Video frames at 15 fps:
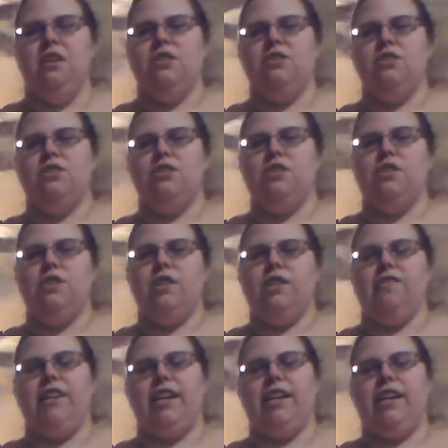So,
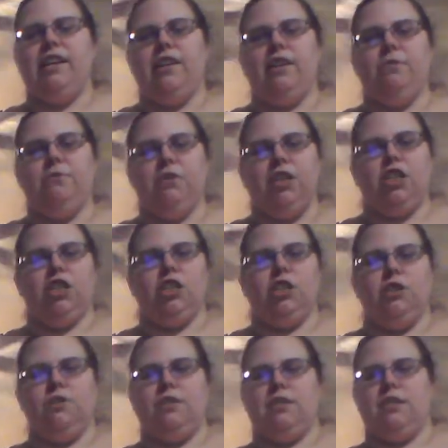if I get like really
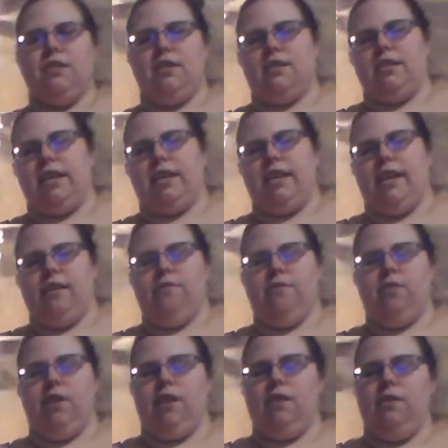close, it's because I can't
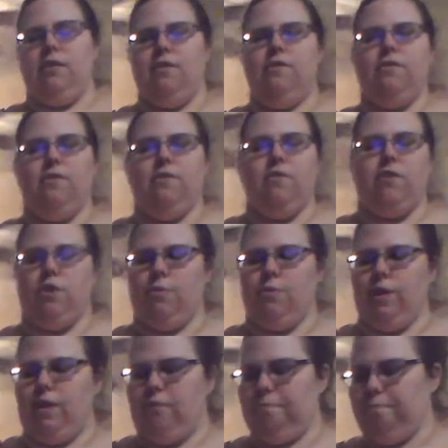read far
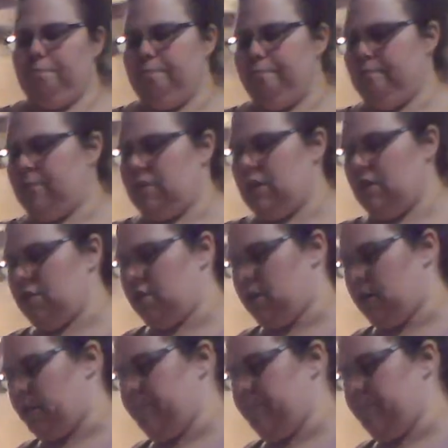away. So,